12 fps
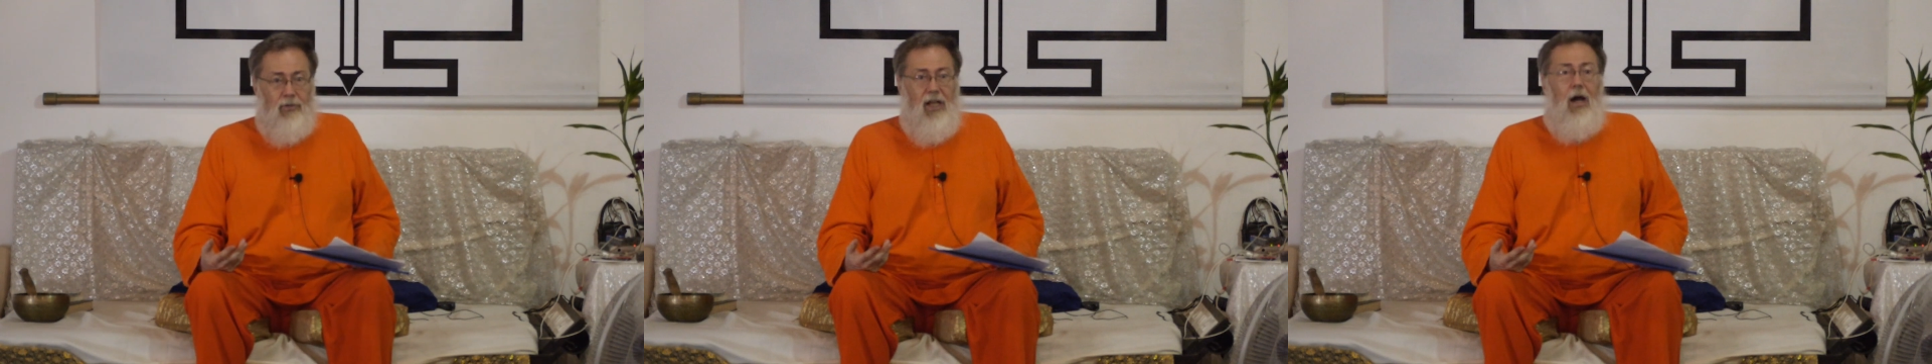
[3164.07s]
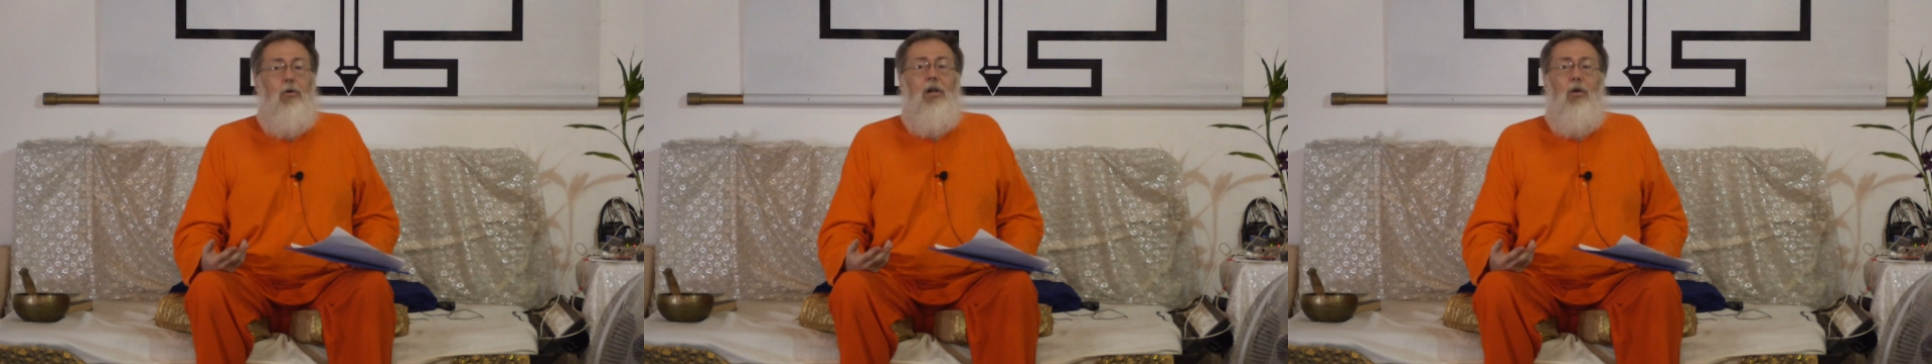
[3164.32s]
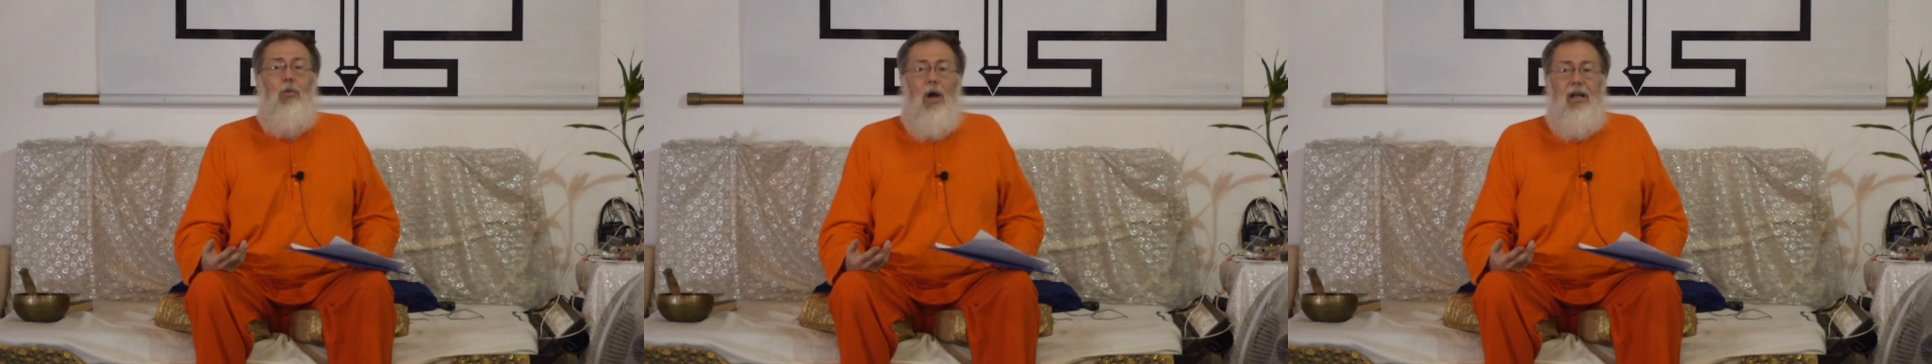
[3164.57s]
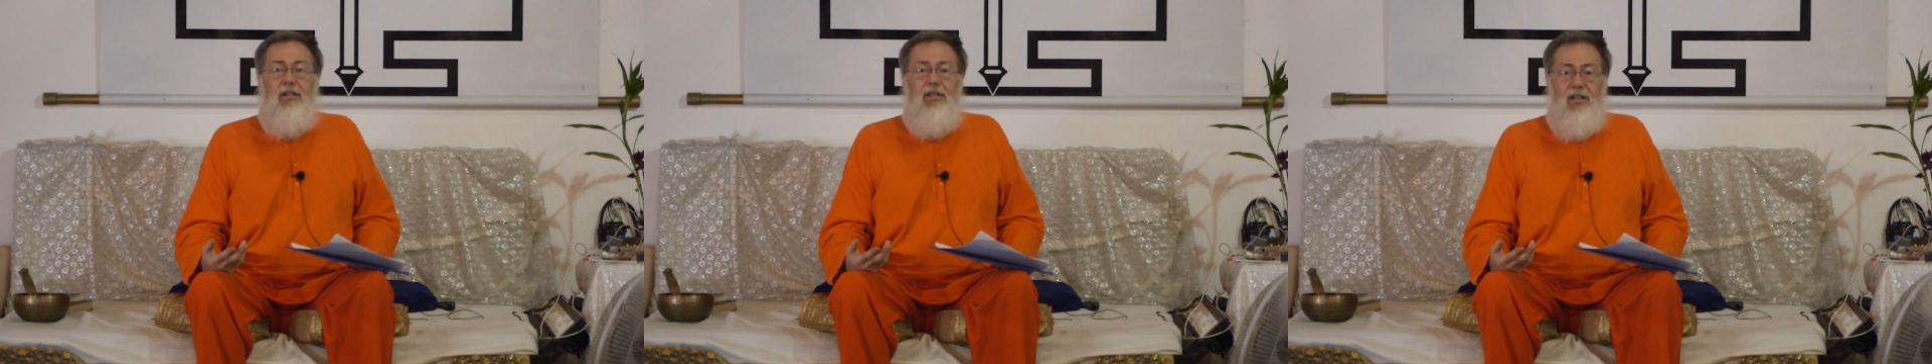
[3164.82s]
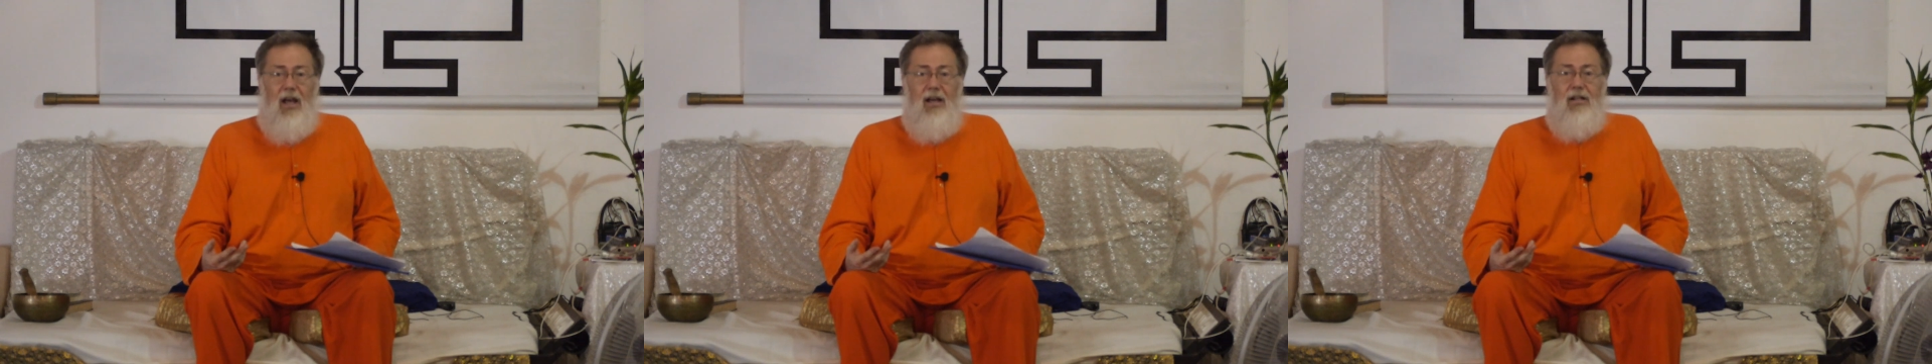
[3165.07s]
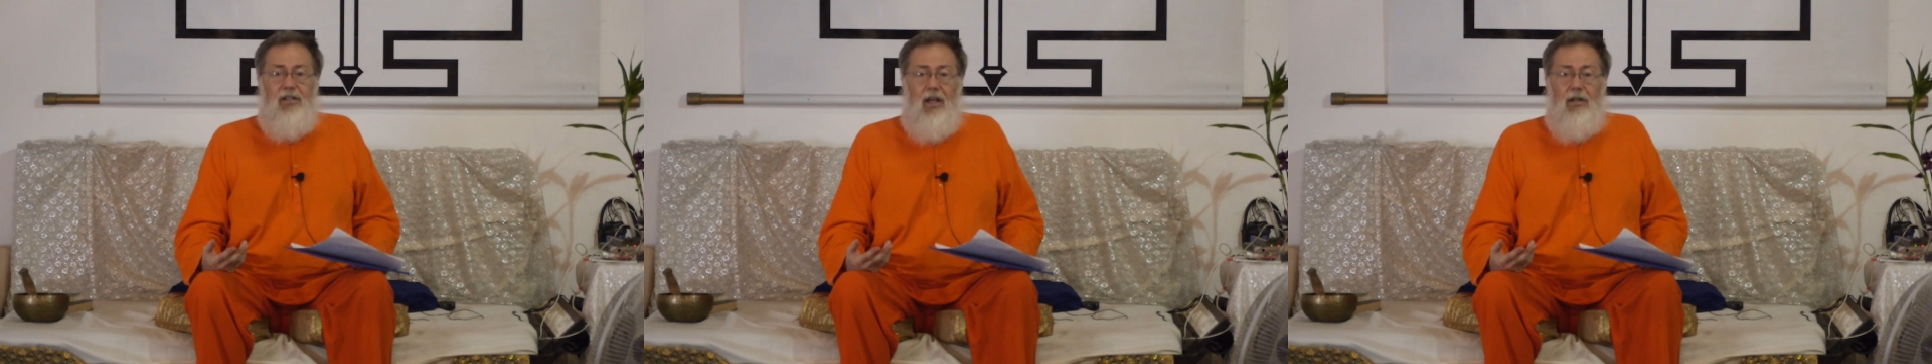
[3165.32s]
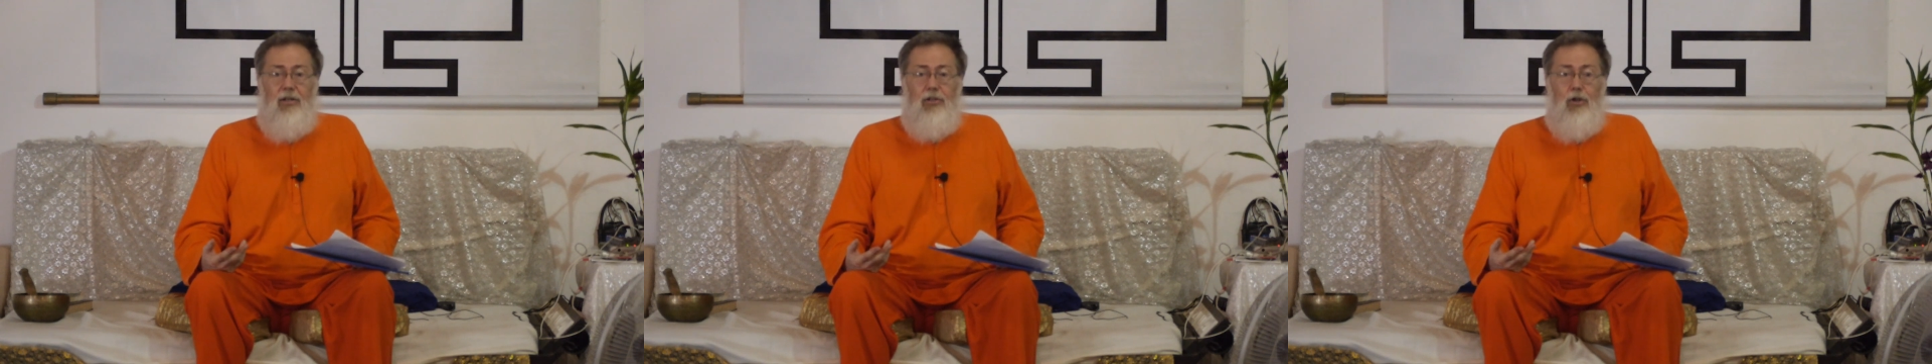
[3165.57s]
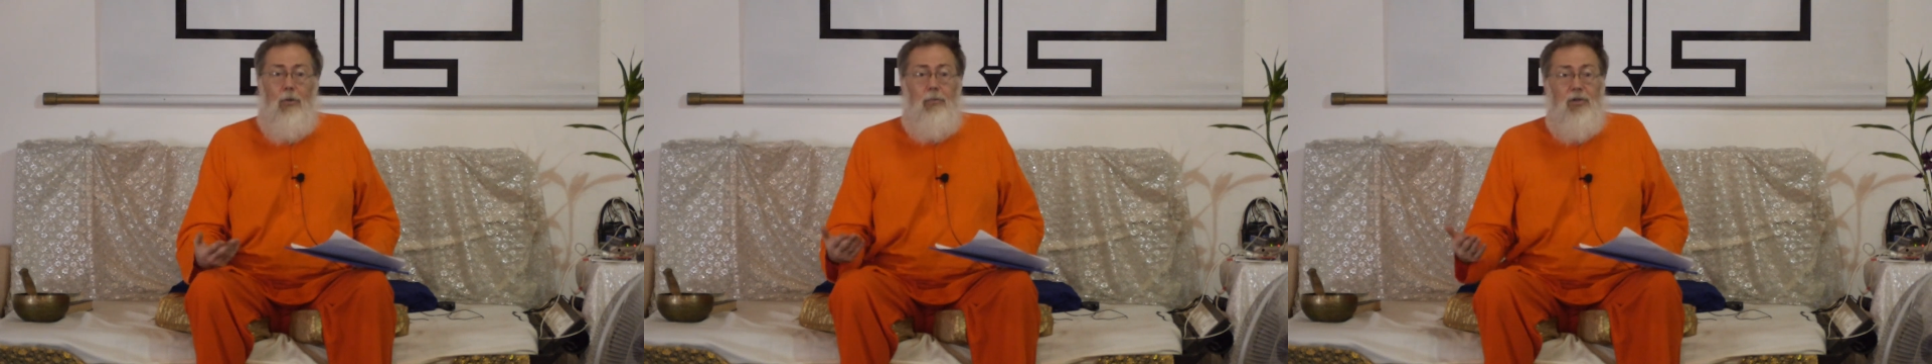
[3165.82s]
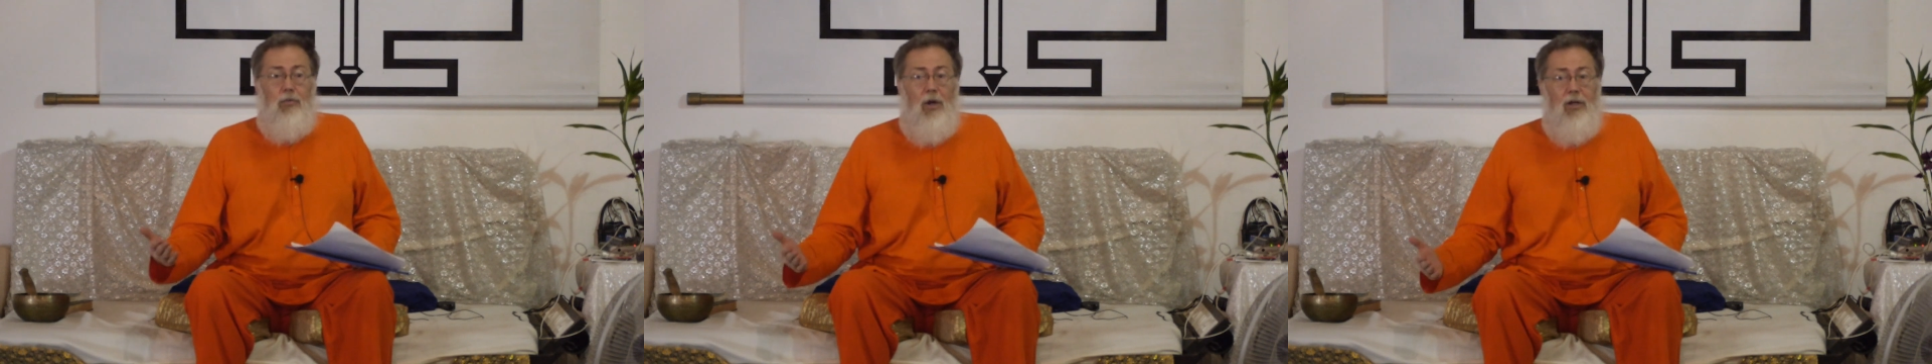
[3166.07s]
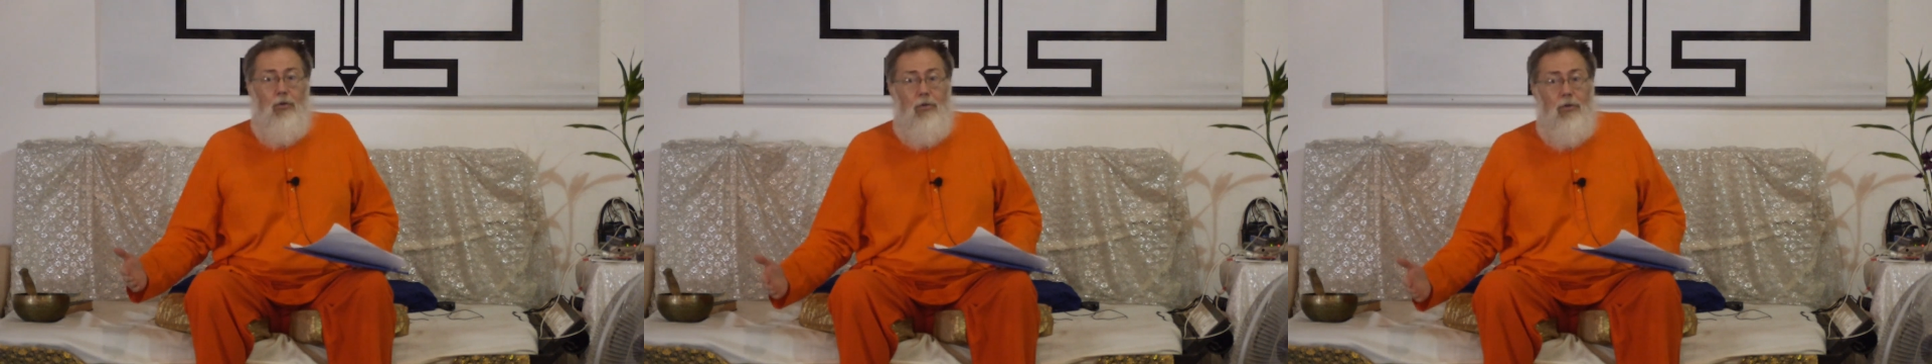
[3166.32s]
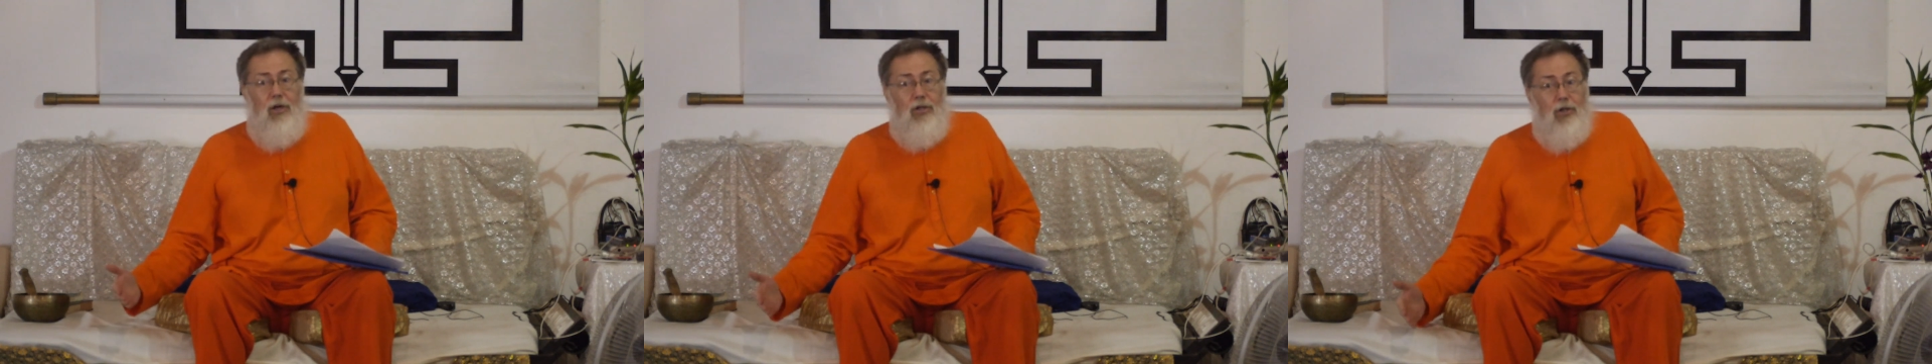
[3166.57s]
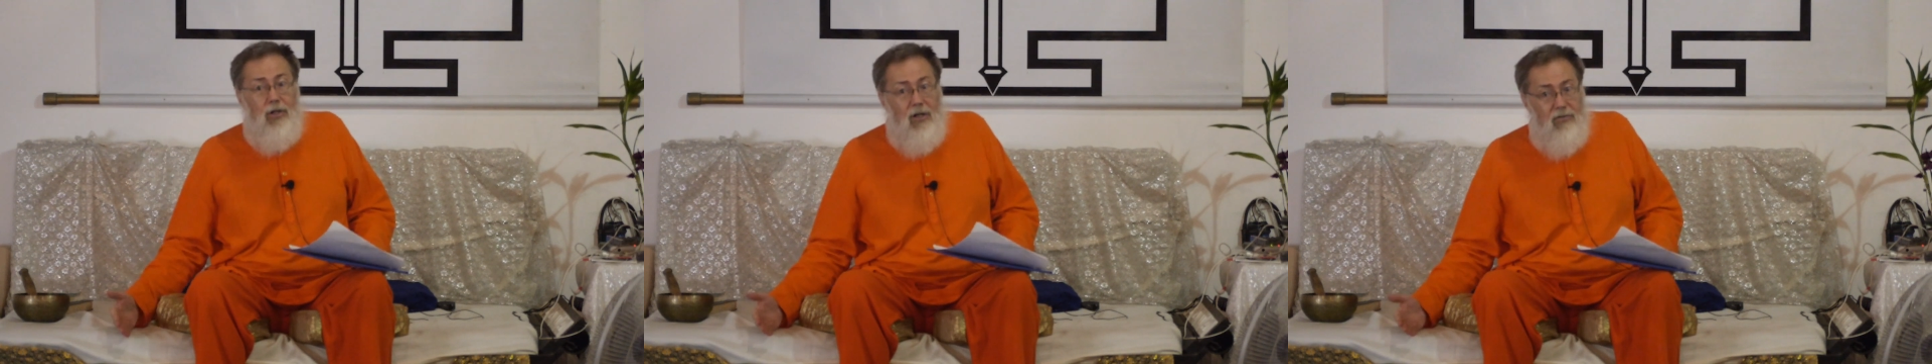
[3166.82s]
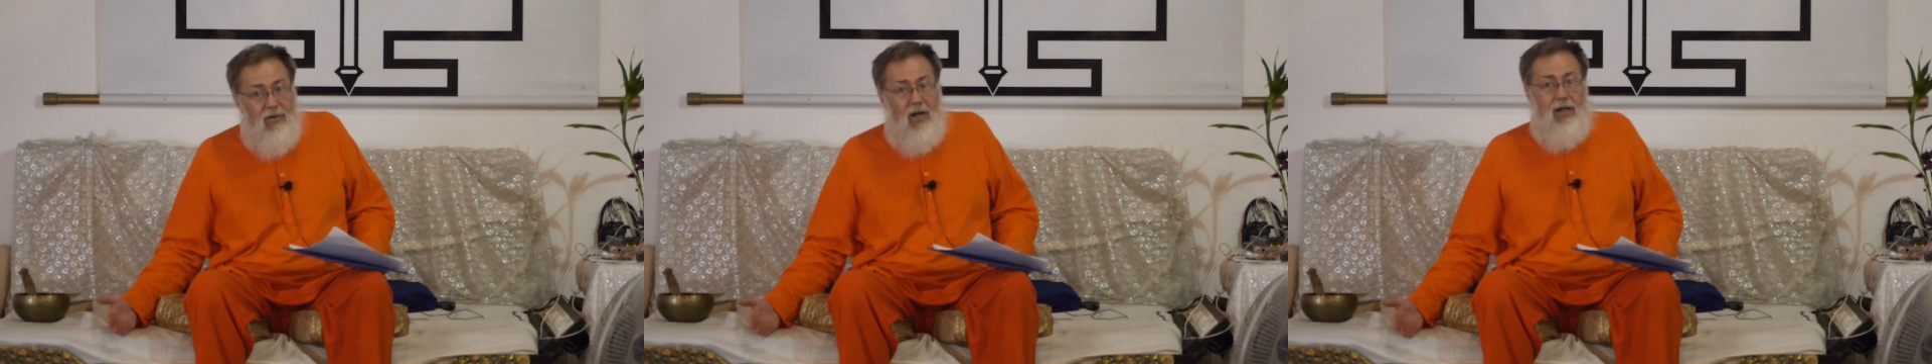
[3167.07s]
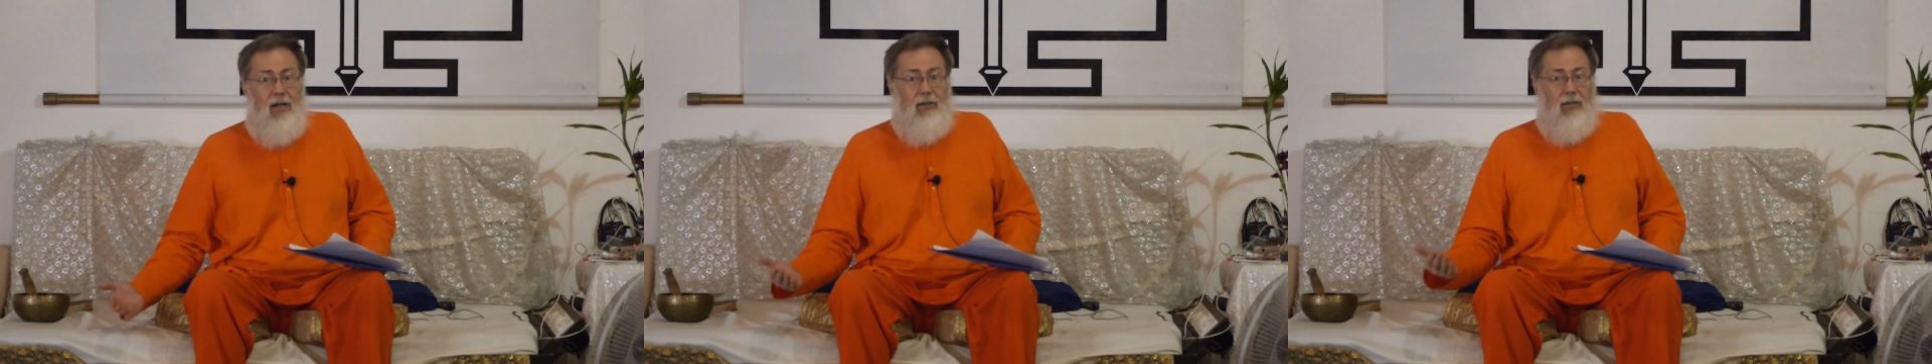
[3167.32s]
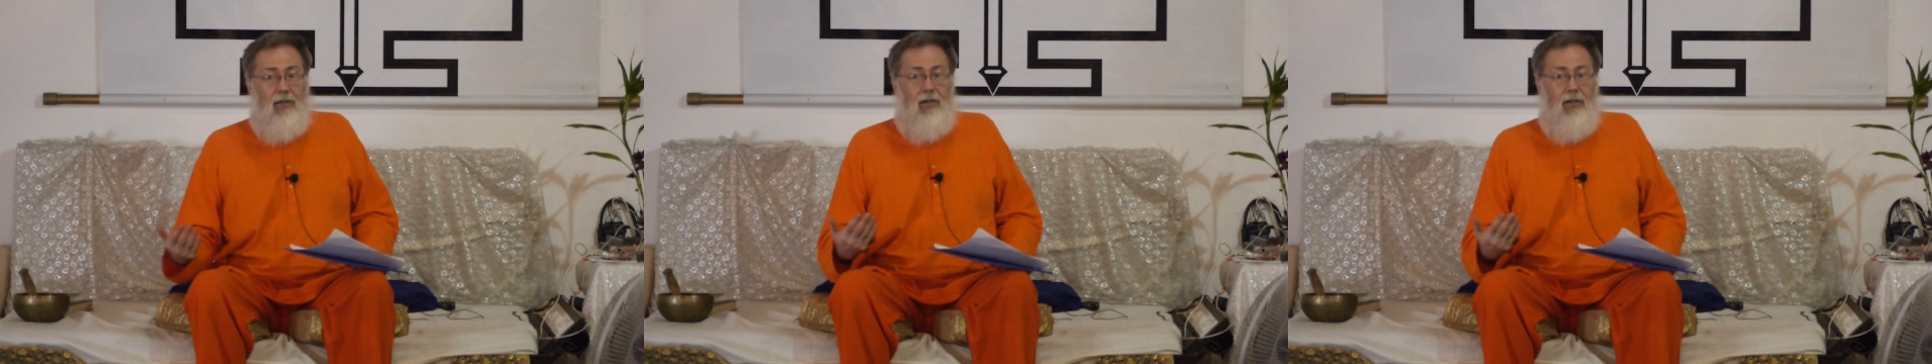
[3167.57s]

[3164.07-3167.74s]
The only way desires can stop is when you reach nirvana.